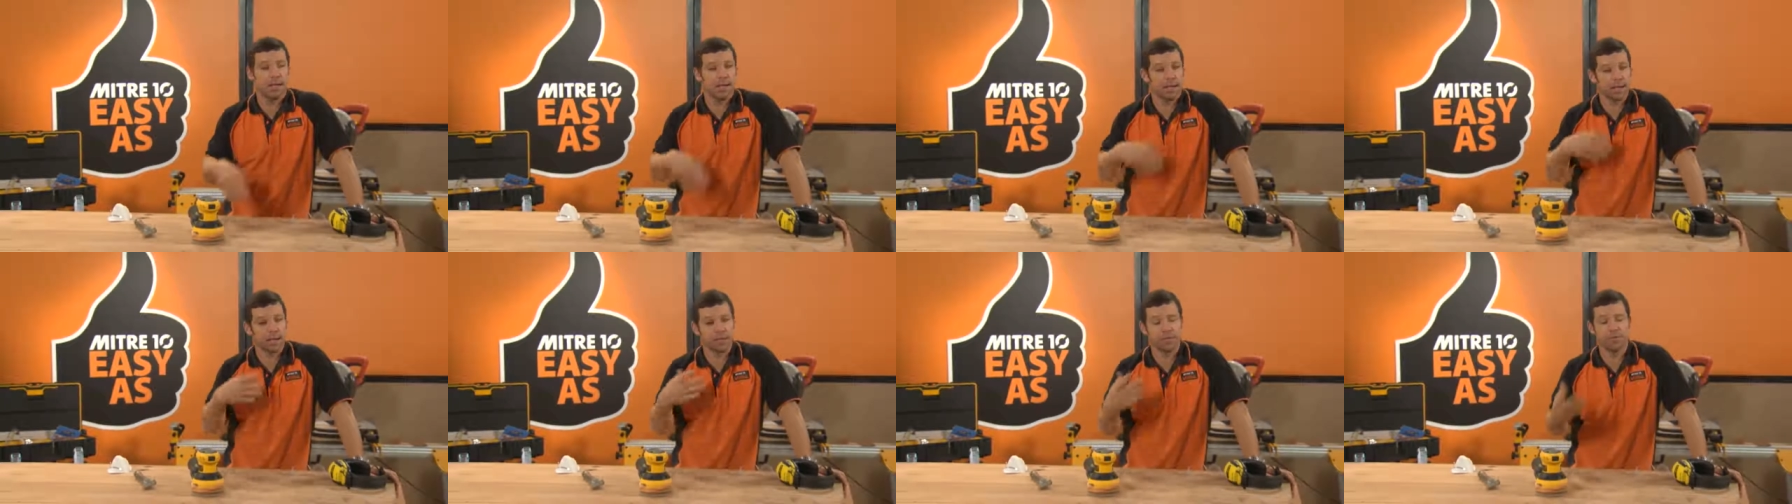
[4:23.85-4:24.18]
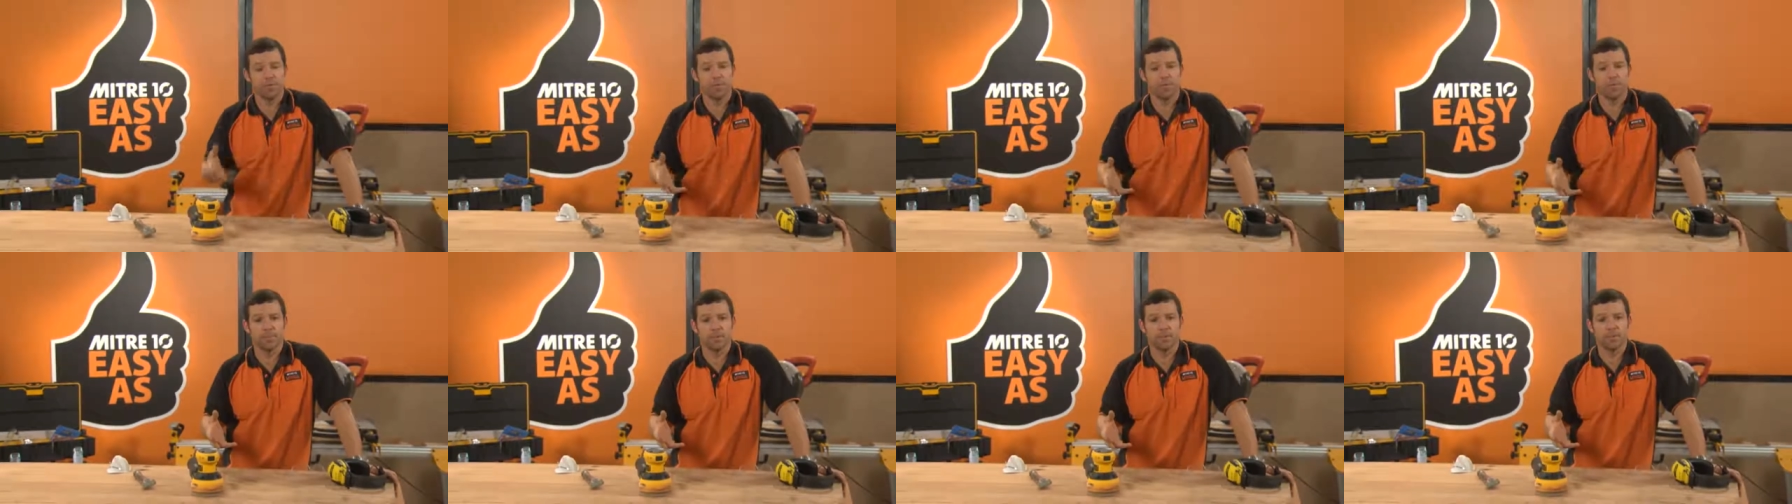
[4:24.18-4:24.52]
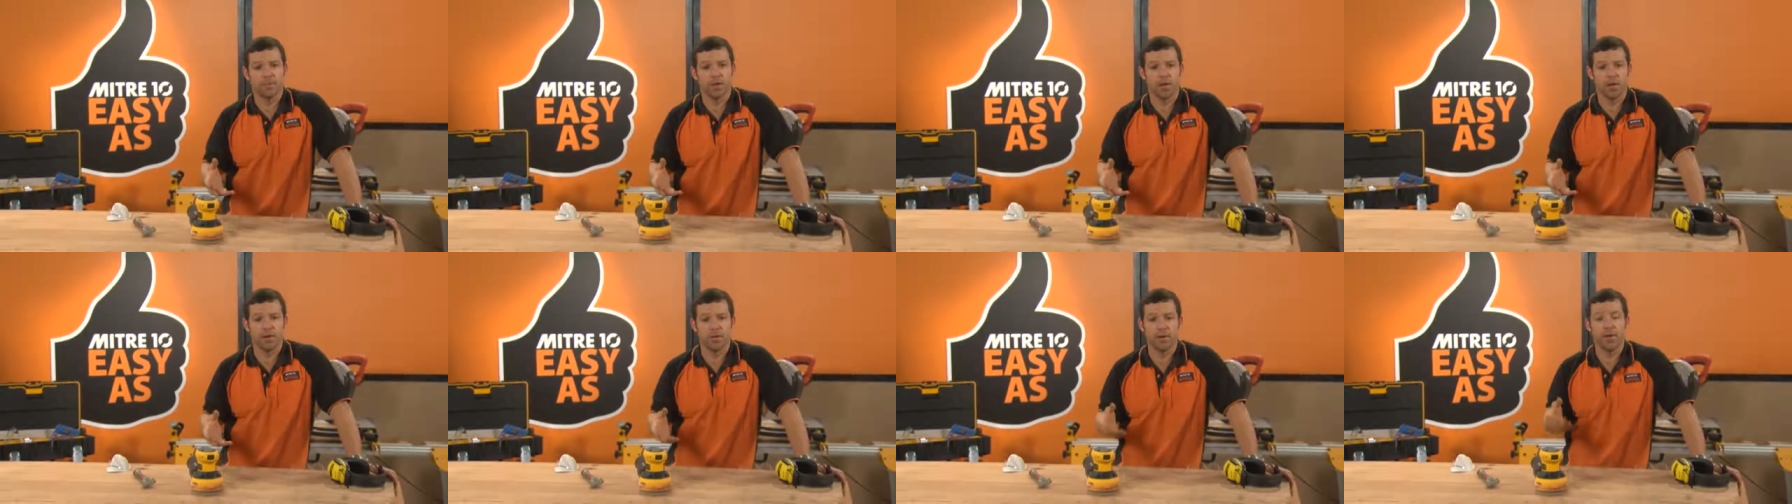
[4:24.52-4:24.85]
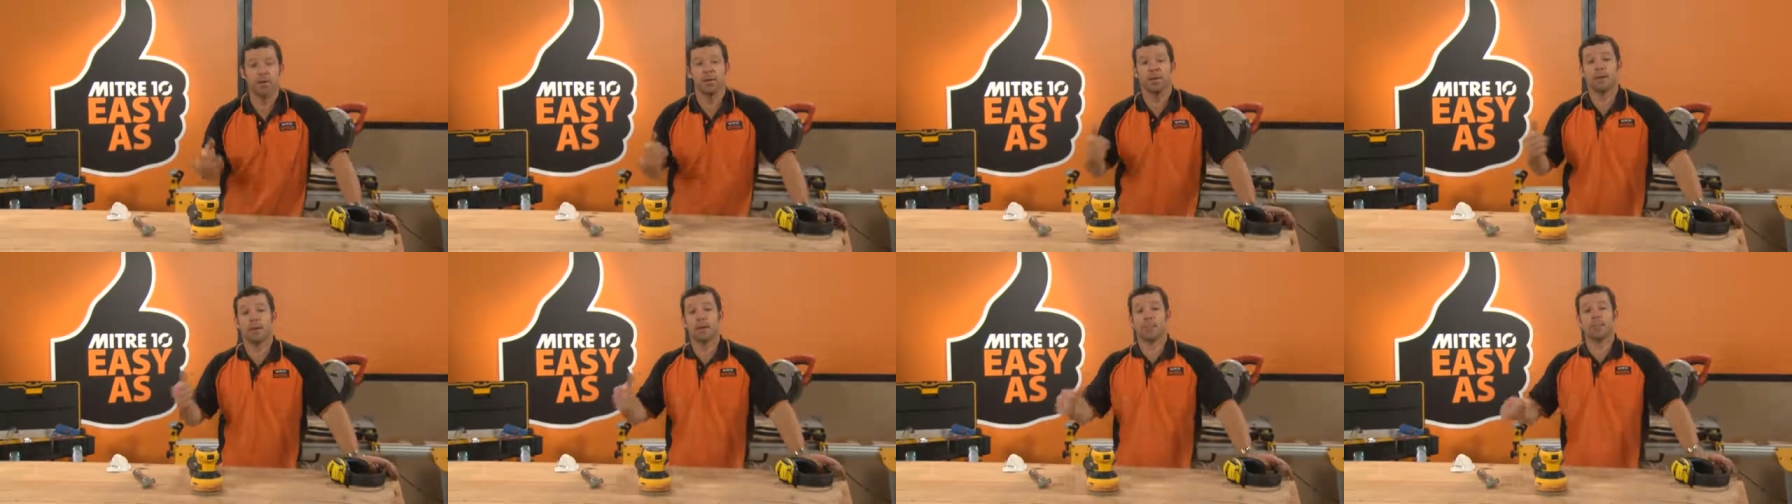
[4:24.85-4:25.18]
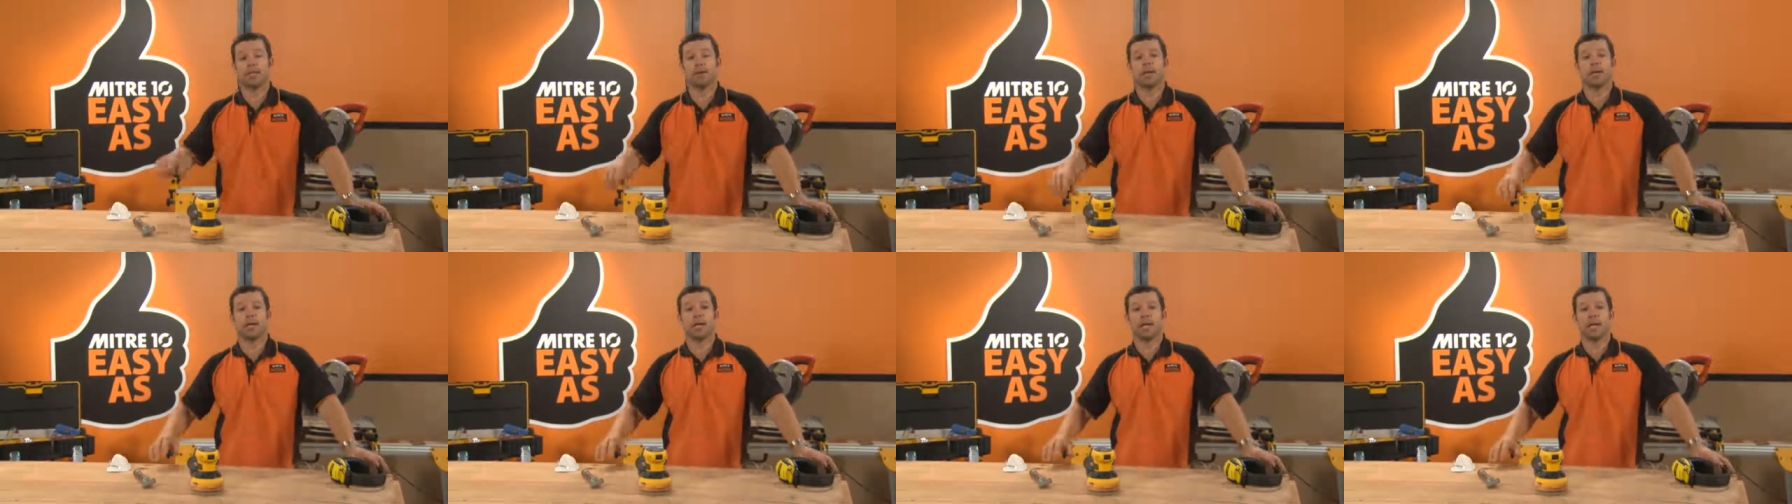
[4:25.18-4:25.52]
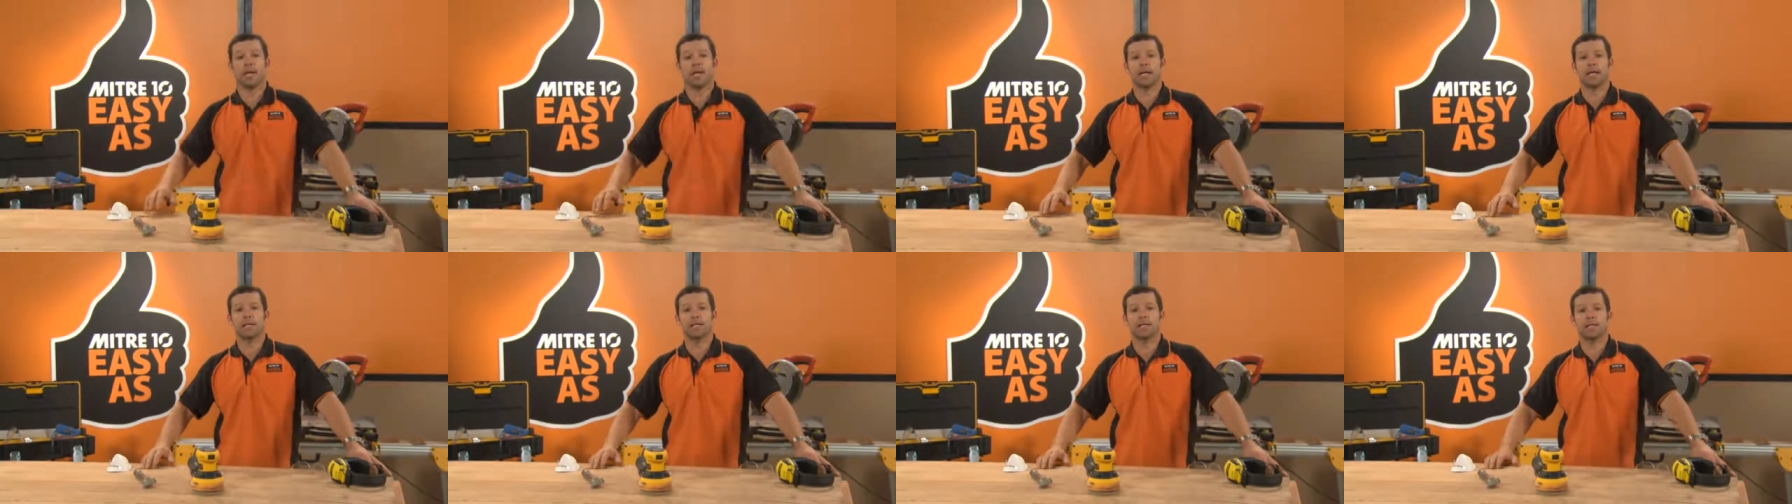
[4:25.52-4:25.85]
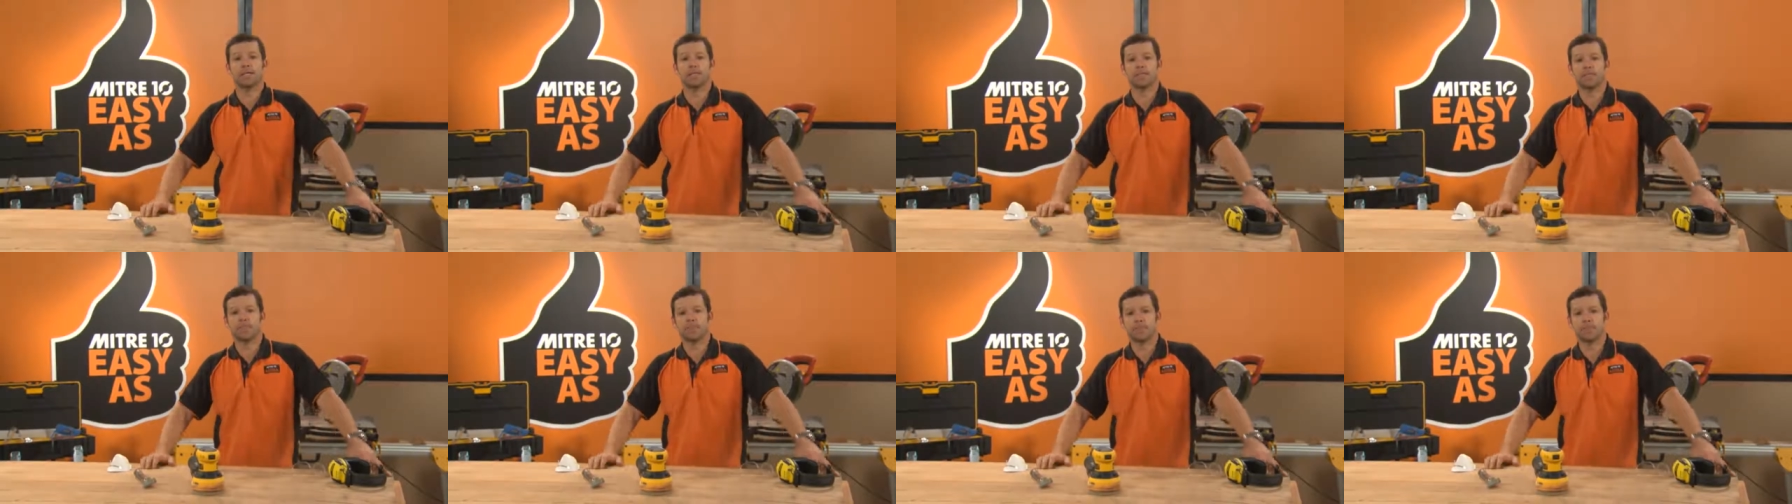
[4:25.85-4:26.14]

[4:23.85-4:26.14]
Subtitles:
Let's flip this over and bring in our legs.